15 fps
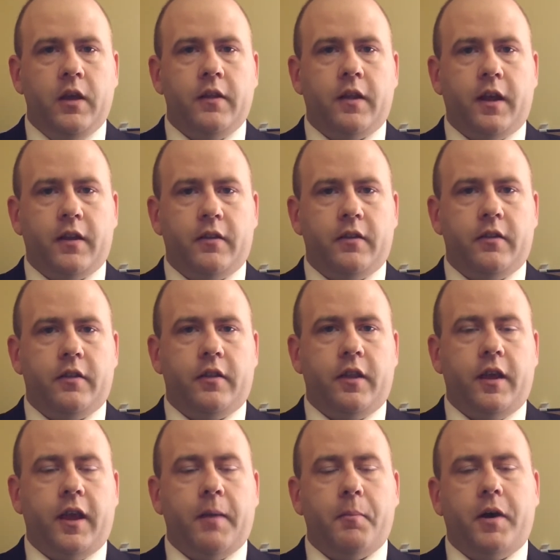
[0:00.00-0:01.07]
that
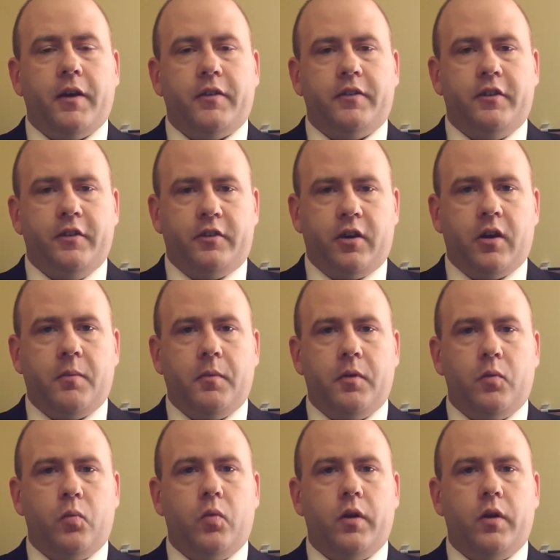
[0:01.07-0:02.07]
they must determine